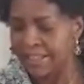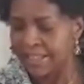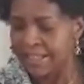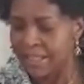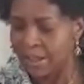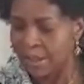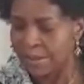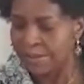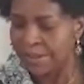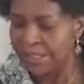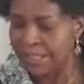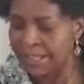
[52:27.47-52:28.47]
South
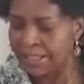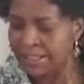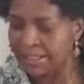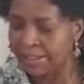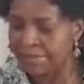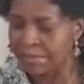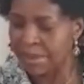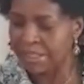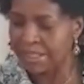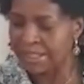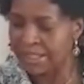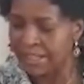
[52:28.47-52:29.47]
African
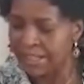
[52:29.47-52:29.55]
government